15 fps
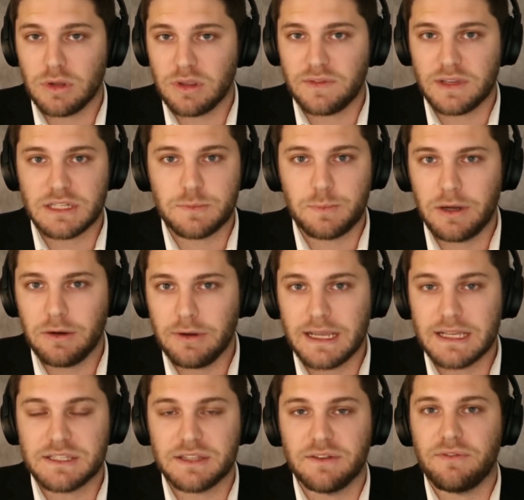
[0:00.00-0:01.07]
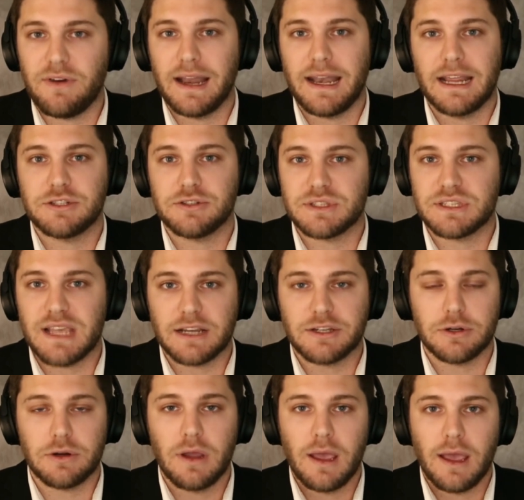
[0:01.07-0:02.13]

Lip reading: of experience in the financial sector,